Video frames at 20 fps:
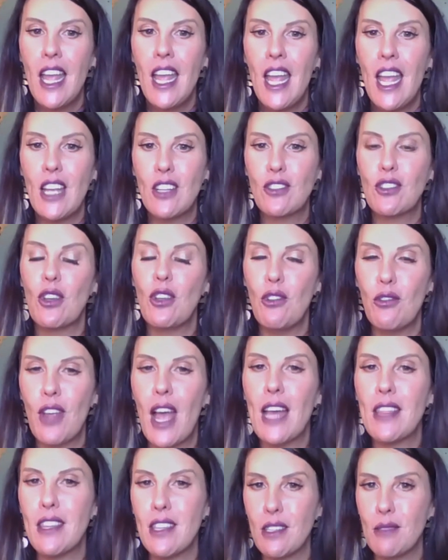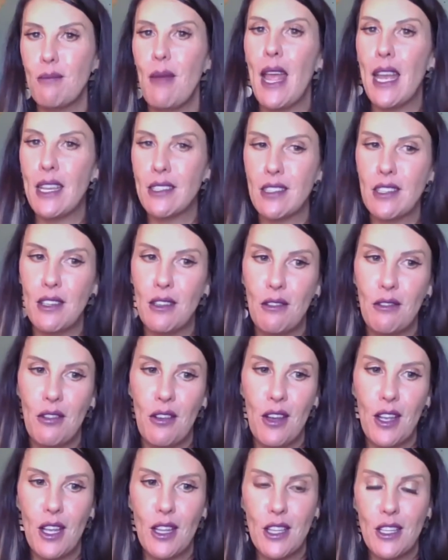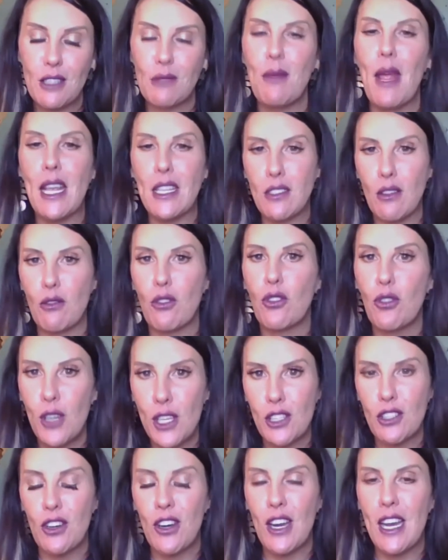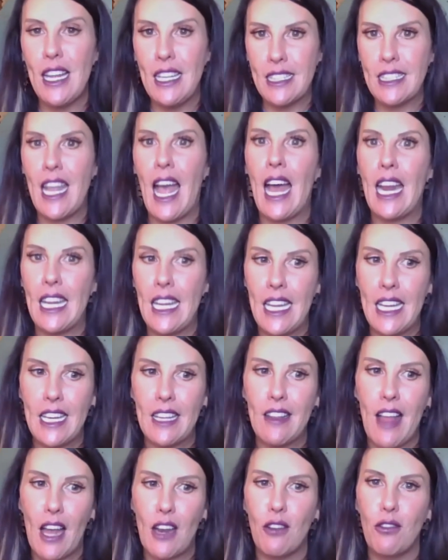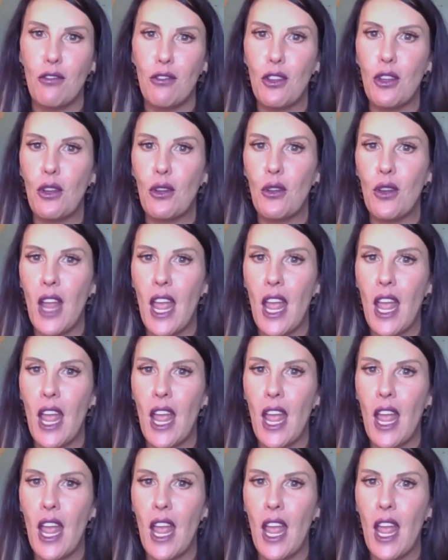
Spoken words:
And so you've got this massive creature that's got to eat a lot of food.